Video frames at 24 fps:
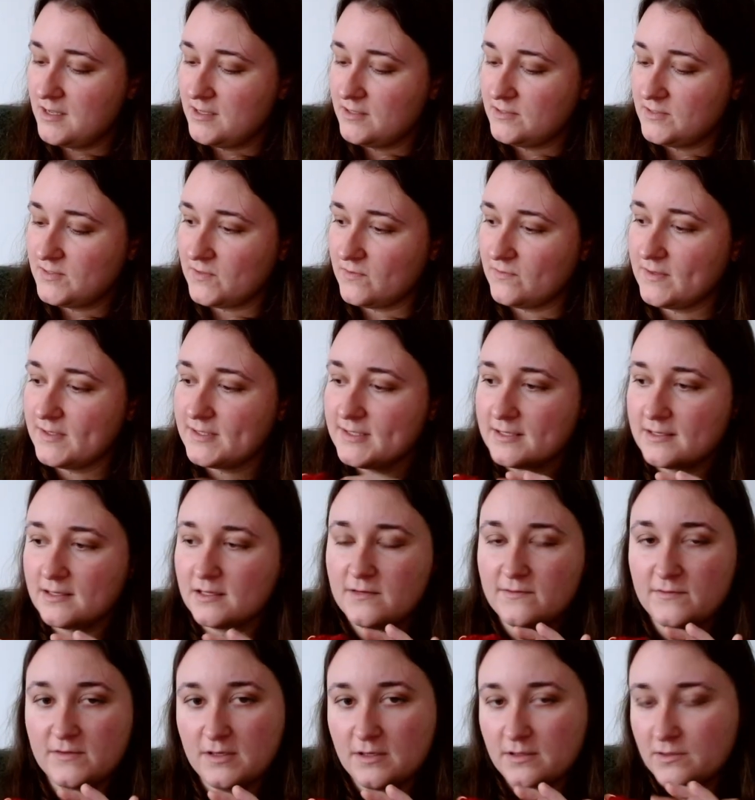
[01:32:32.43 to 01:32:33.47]
So this is kind
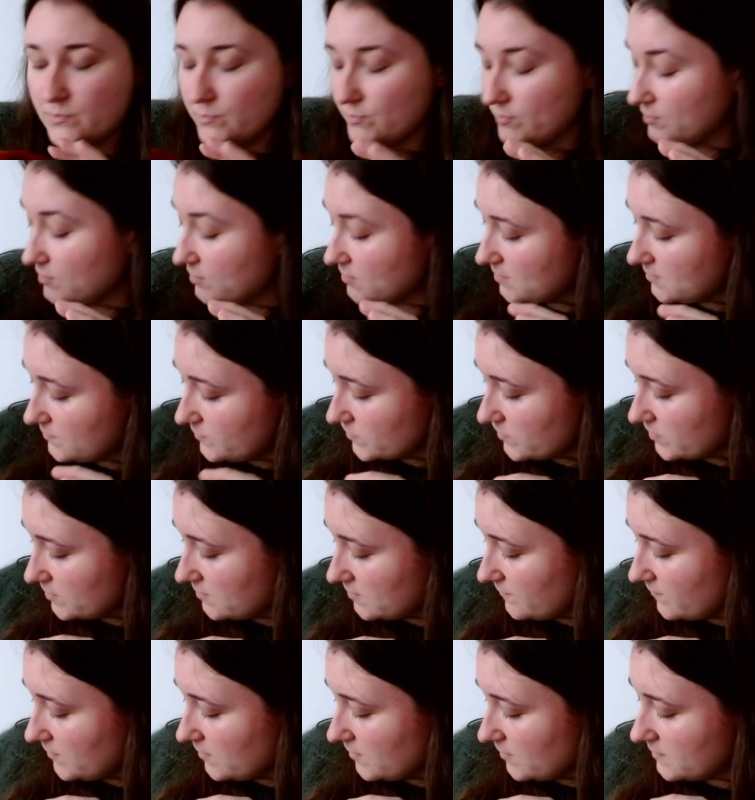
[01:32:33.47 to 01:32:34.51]
of the other project I'm trying
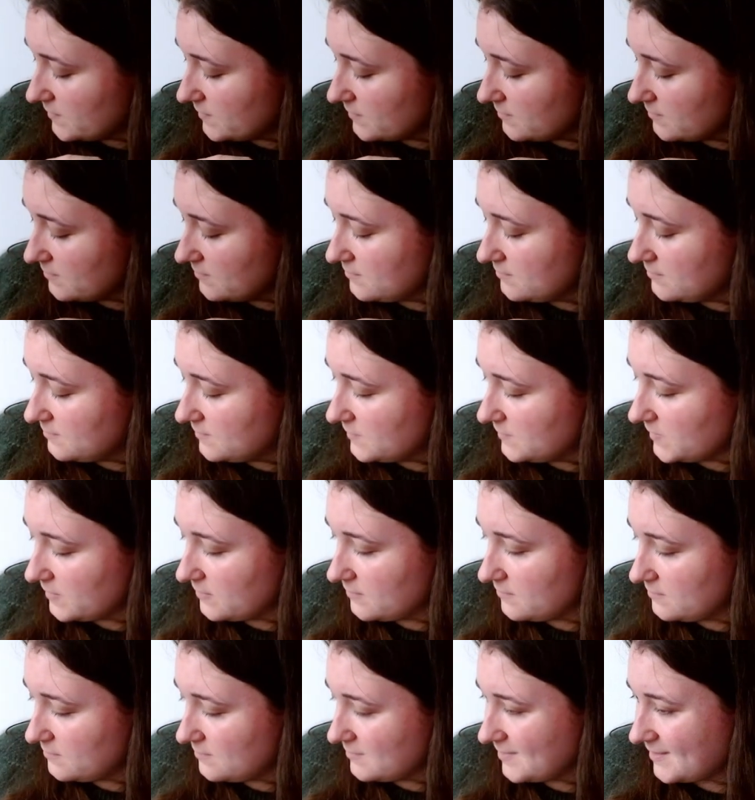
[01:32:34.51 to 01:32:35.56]
to focus on.
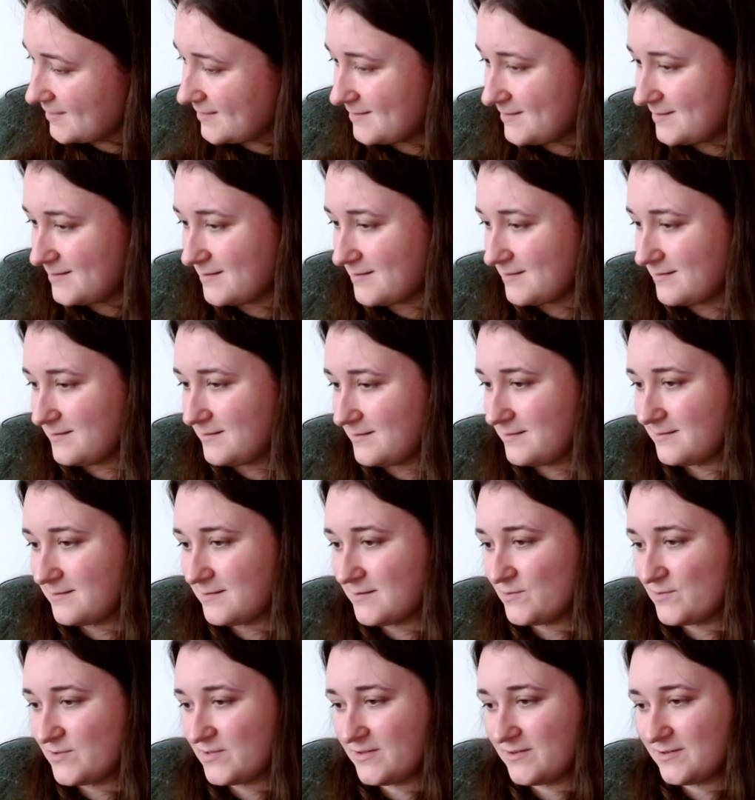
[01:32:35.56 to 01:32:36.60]
So like I said,
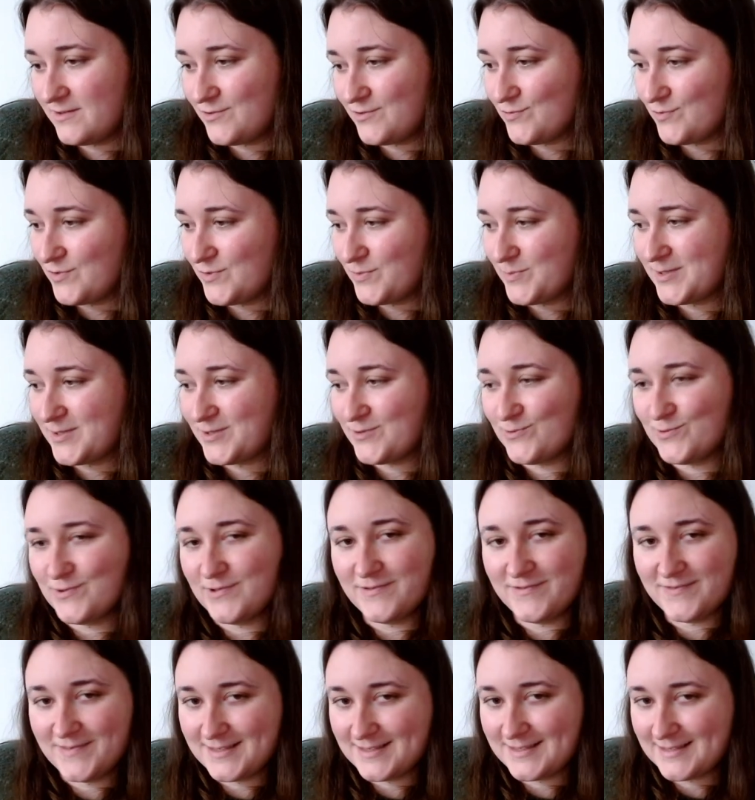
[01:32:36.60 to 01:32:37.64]
I was going to talk about all
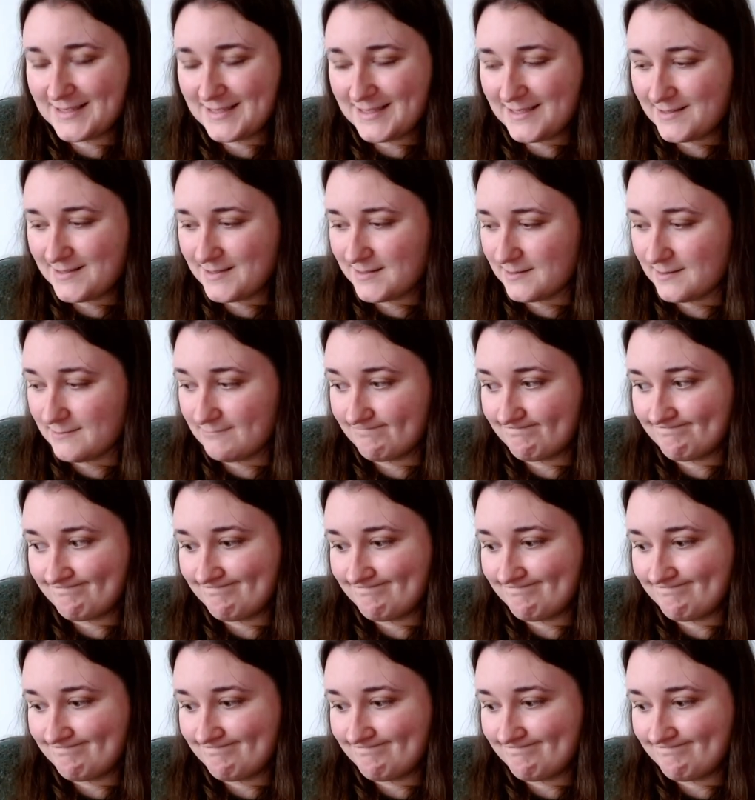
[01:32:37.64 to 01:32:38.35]
of this later.